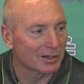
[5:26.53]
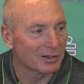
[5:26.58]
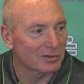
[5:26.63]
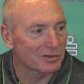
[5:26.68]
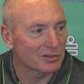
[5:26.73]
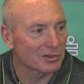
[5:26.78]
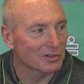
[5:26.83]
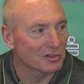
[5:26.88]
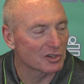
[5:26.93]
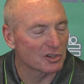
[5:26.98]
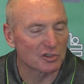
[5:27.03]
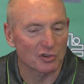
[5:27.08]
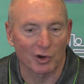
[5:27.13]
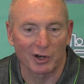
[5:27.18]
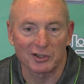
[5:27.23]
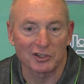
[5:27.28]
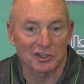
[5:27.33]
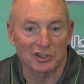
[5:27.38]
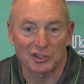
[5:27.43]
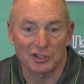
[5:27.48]
It's just
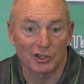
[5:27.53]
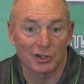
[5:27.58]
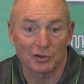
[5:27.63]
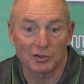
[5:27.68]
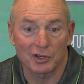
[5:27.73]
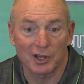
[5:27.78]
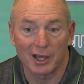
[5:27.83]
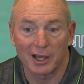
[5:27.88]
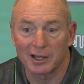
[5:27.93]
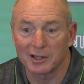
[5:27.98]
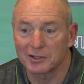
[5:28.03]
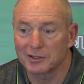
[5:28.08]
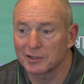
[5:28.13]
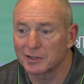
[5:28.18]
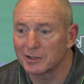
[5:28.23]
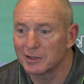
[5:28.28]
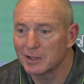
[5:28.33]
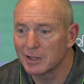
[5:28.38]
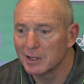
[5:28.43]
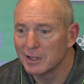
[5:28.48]
great to see those guys,
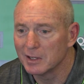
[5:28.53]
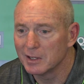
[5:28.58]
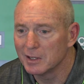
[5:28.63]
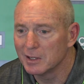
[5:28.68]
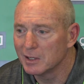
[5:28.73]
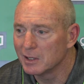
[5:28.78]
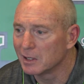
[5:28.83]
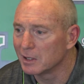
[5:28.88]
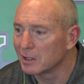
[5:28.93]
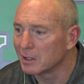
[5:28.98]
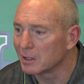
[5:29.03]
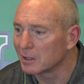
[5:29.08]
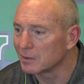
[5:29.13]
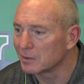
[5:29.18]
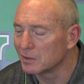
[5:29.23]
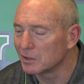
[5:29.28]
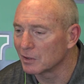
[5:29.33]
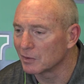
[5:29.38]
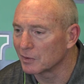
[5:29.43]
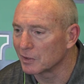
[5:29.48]
and uh,
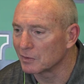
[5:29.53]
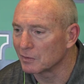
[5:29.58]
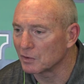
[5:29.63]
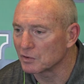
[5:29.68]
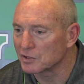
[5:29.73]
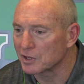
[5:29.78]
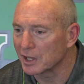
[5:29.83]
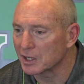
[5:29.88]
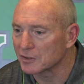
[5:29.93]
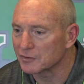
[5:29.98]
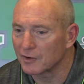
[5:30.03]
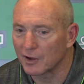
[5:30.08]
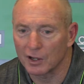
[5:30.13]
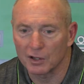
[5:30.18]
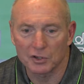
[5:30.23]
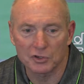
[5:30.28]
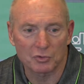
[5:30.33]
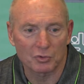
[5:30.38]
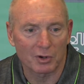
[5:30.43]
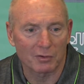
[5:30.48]
you know they, those guys
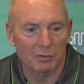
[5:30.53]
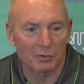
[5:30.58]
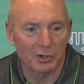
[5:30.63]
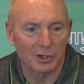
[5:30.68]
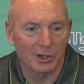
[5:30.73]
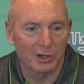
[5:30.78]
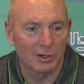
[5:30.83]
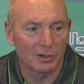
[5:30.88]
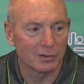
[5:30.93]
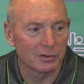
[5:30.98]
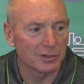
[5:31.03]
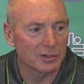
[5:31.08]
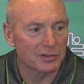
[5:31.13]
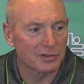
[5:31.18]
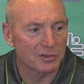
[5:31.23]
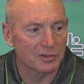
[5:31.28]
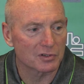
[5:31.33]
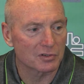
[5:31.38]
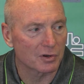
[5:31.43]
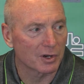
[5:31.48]
follow us wherever we go, and
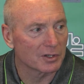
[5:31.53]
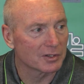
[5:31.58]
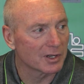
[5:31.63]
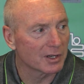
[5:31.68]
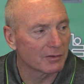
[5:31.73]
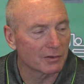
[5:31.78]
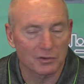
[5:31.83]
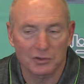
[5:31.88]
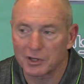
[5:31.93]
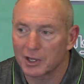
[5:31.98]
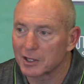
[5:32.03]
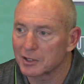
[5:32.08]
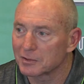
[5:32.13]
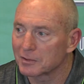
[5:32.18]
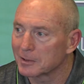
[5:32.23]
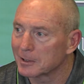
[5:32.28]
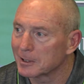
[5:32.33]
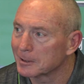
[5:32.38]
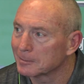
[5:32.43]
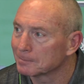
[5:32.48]
it's it's great to have those guys
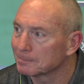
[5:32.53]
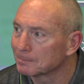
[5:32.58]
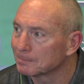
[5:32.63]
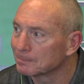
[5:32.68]
around.